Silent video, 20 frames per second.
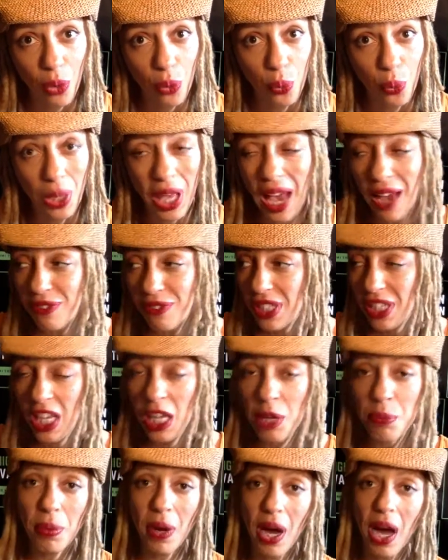We have to
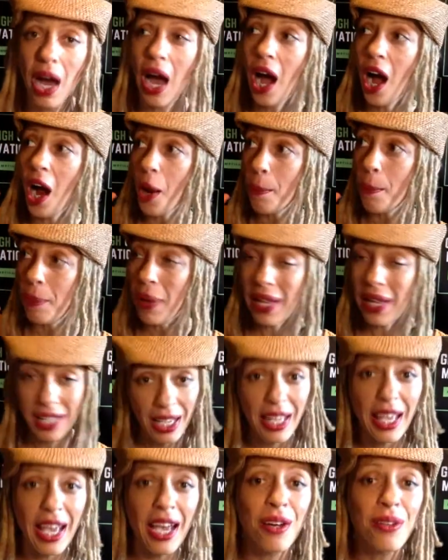keep our bank
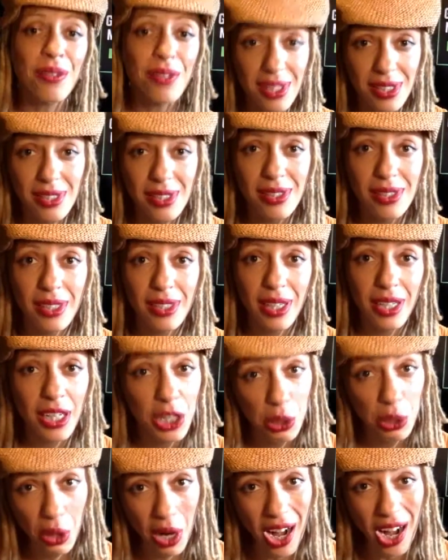accounts
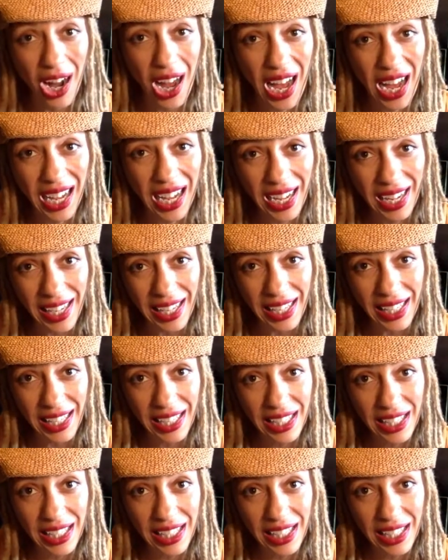under our eye.